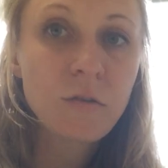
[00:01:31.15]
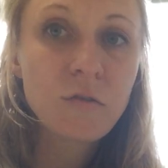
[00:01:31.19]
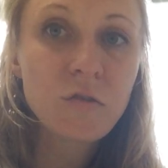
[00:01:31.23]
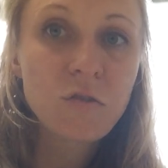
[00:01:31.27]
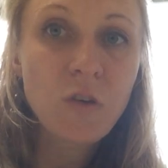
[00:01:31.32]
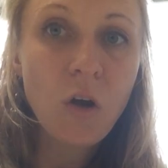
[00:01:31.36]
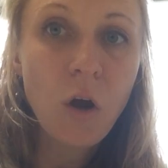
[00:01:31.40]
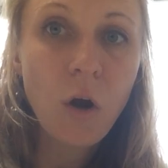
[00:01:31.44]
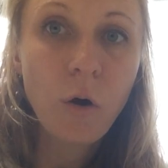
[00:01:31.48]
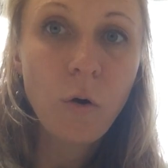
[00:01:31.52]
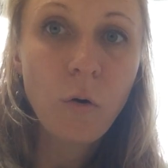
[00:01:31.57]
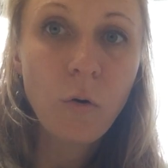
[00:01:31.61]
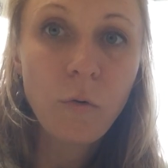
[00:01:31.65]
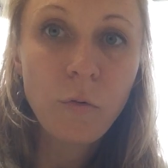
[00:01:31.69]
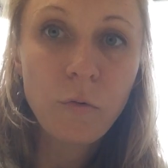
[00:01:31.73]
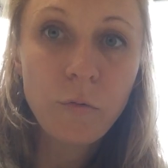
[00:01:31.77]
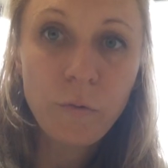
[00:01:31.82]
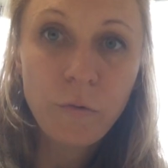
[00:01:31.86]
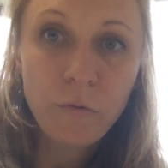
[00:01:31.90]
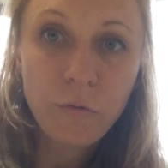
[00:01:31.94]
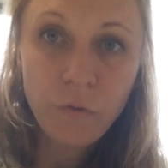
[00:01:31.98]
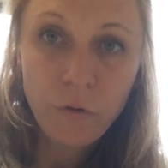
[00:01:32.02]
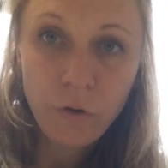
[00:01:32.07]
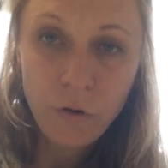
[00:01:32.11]
So
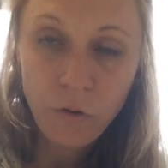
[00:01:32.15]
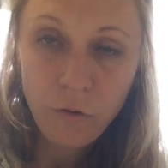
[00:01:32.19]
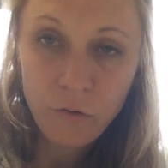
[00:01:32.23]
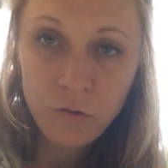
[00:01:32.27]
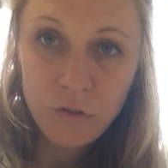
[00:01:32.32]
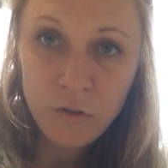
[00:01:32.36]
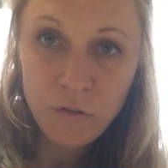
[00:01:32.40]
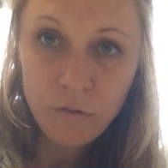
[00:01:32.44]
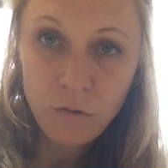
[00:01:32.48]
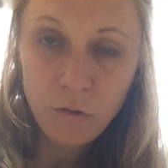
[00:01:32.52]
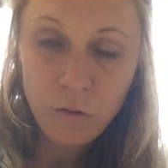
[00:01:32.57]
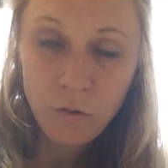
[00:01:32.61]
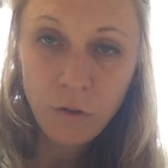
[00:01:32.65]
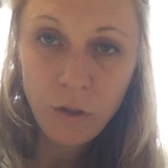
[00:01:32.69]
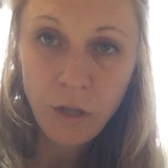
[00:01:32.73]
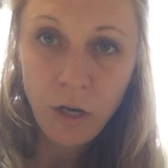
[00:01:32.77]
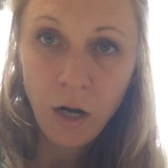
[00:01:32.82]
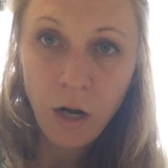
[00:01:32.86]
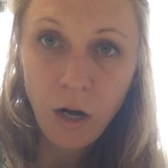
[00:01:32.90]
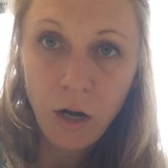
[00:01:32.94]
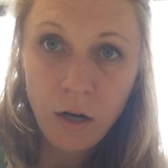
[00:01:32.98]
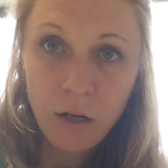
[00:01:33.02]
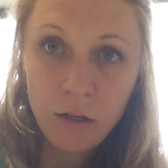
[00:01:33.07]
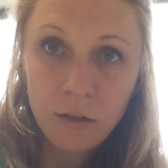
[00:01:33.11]
for those of you that
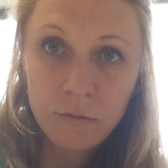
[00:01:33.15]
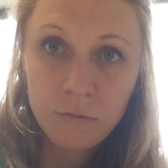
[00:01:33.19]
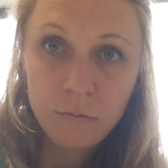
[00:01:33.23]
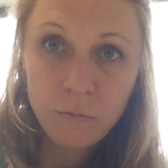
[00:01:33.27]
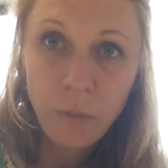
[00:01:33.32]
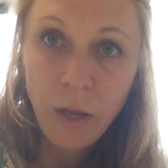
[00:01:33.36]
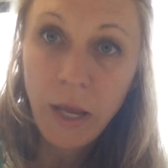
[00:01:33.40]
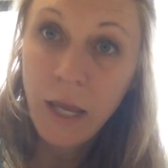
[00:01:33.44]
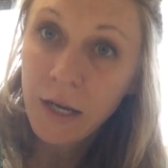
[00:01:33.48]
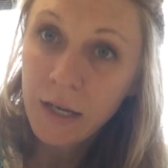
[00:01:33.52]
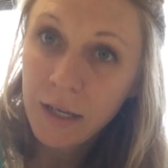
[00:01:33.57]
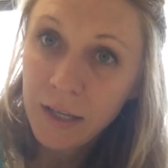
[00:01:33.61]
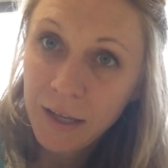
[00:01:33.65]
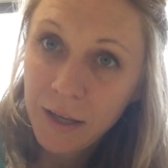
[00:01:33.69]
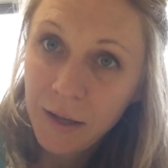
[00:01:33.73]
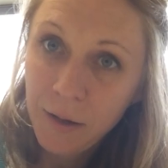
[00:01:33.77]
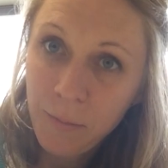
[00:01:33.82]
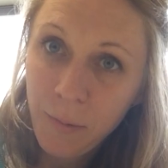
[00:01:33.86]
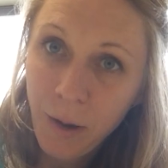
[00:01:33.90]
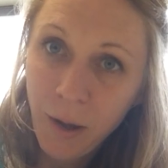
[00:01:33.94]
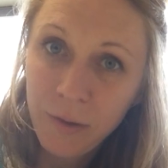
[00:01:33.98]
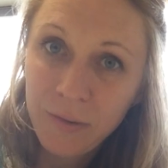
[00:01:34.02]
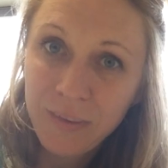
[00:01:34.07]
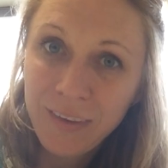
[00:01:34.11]
are panicking
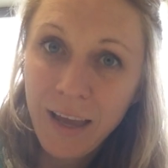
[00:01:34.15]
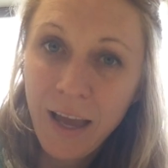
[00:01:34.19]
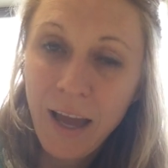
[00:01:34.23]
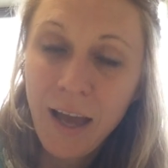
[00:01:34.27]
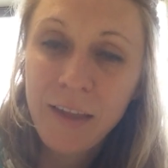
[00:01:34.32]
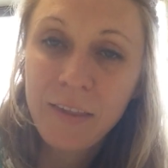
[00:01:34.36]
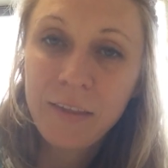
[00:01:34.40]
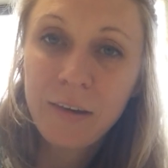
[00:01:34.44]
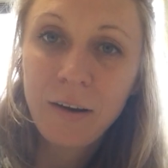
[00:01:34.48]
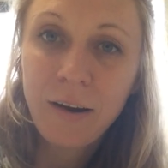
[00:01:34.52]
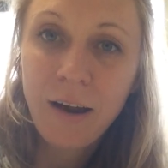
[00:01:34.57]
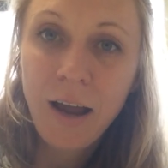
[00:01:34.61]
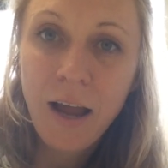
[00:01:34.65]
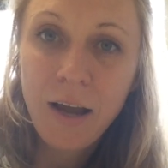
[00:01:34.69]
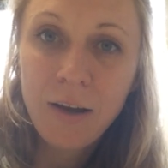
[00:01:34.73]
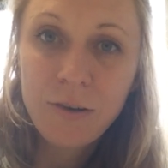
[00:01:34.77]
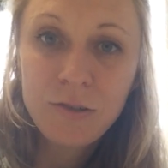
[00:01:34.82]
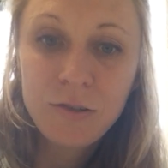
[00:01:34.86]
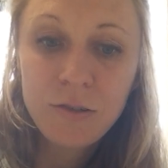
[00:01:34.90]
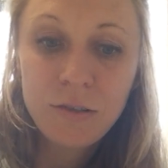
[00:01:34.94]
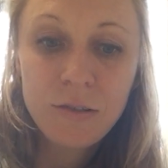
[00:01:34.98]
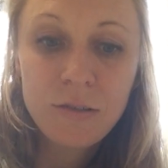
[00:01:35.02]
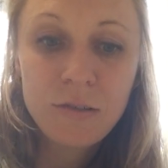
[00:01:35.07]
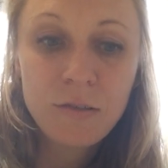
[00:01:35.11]
about that, there are
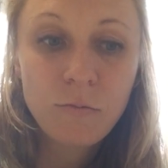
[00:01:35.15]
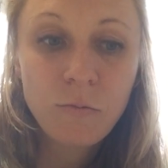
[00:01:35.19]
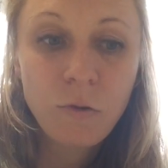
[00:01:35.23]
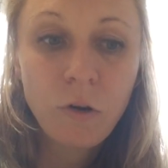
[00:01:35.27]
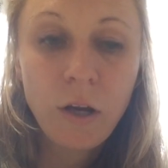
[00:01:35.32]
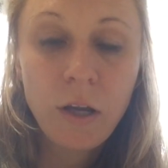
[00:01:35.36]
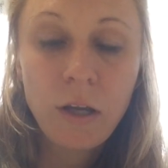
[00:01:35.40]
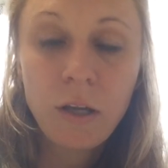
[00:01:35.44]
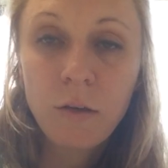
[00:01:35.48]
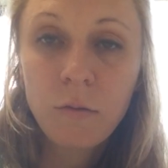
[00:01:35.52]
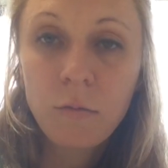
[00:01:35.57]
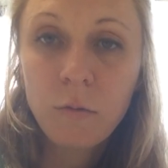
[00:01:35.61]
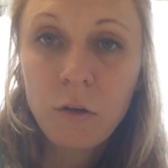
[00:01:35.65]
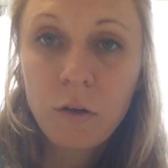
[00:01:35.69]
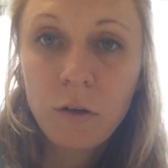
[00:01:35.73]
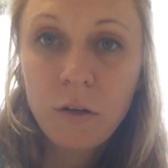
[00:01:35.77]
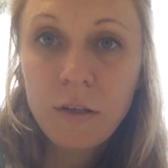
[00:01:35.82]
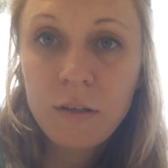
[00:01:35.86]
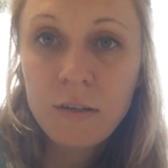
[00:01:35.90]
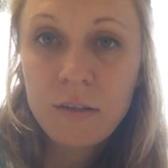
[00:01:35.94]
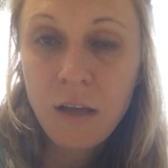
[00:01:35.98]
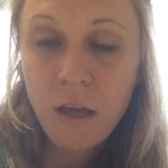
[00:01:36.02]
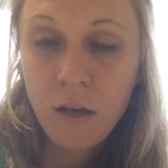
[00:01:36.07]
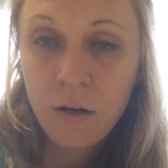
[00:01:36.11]
actually some great
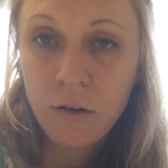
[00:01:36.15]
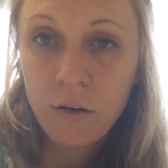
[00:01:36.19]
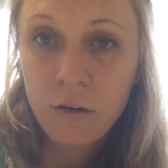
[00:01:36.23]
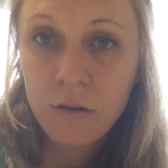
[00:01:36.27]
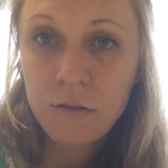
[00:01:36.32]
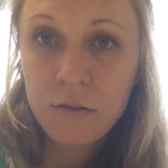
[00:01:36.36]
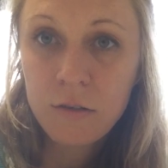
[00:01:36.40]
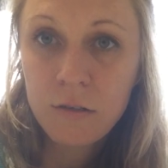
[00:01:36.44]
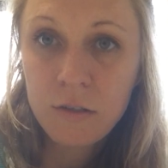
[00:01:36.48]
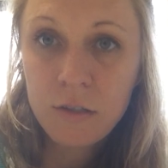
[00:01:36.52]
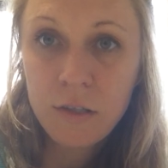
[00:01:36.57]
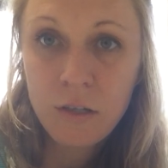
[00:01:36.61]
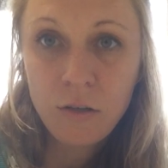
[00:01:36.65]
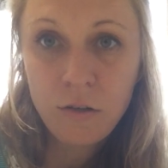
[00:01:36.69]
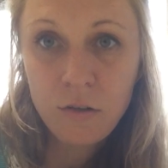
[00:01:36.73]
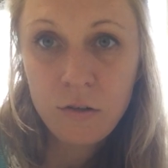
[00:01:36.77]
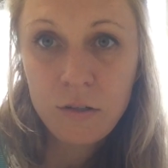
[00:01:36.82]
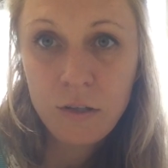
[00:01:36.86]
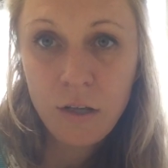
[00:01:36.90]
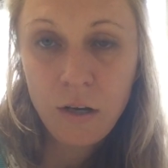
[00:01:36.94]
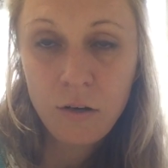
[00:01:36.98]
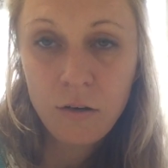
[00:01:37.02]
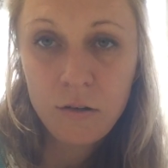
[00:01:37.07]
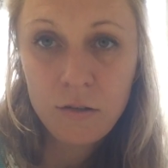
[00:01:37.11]
community centers and senior
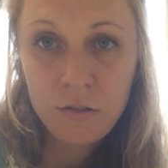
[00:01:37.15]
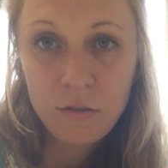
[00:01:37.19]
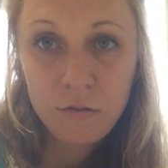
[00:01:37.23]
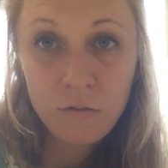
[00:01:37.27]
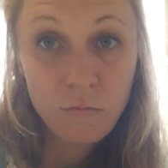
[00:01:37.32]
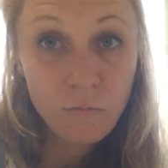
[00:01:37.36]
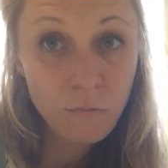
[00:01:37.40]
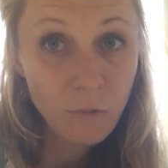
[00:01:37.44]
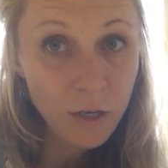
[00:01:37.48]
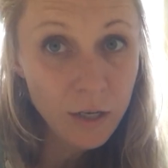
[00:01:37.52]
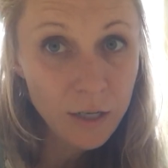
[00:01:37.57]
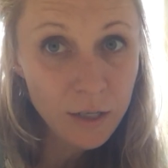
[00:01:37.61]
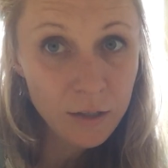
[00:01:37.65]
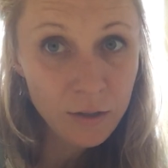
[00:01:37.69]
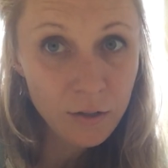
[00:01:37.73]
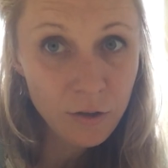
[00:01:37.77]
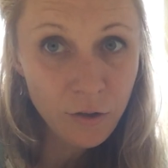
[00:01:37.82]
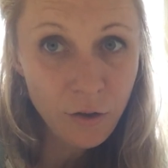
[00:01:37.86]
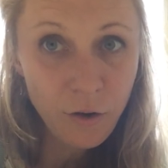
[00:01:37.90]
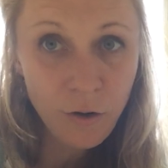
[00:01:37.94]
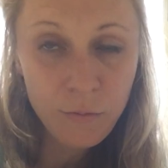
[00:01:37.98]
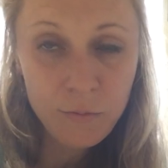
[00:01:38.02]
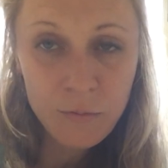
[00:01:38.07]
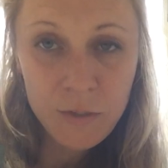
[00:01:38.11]
centers right in
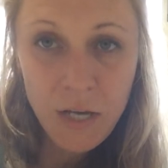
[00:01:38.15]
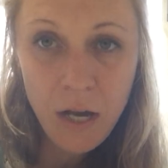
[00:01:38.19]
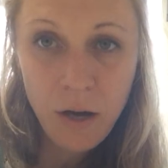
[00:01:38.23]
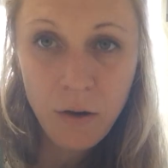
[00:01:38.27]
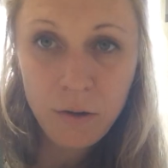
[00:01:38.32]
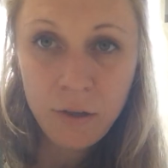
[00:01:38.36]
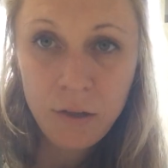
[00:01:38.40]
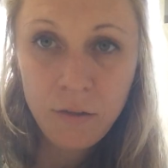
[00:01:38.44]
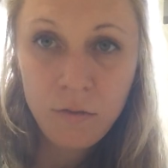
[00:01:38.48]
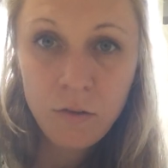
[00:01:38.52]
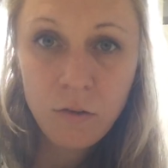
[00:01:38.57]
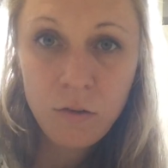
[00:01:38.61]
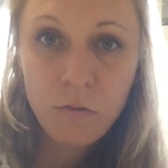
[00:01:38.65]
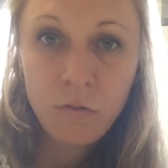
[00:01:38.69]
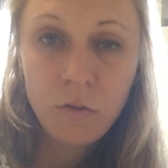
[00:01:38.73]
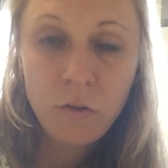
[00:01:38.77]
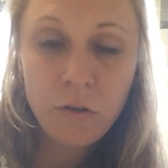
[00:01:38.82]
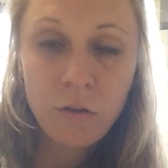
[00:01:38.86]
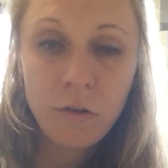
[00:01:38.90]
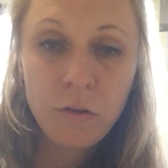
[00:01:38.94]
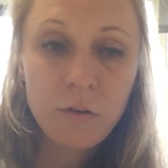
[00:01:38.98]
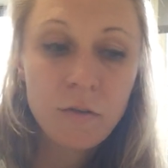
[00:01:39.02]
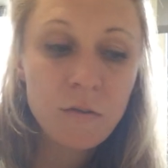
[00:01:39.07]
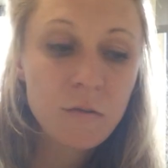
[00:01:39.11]
your hometown, even if
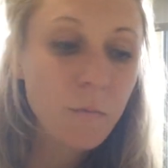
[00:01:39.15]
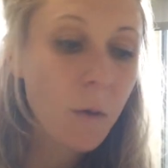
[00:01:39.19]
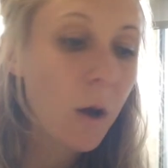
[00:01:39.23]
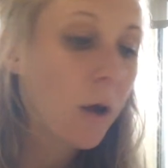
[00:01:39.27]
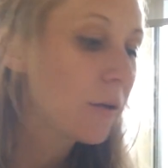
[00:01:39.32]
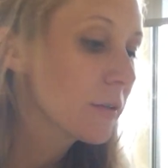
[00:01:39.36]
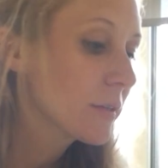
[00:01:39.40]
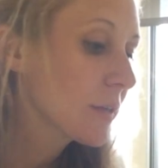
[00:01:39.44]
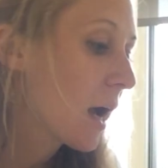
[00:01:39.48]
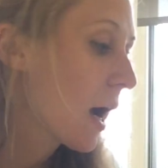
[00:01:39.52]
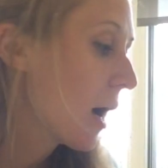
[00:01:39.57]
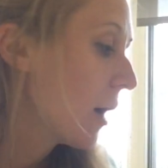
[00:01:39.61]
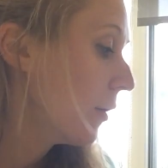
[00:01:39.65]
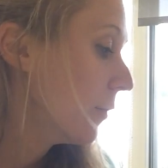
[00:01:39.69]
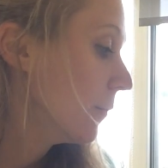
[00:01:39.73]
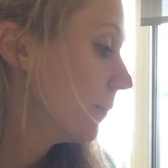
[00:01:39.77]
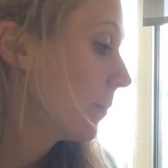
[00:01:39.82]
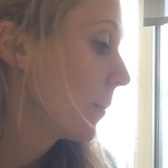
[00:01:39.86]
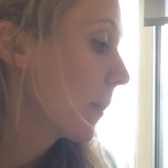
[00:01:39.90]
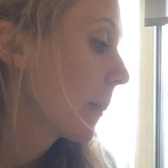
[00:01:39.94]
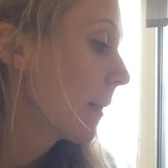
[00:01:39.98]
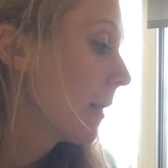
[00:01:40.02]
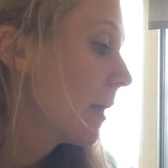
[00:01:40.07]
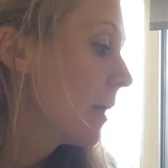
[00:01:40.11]
you're in a small town,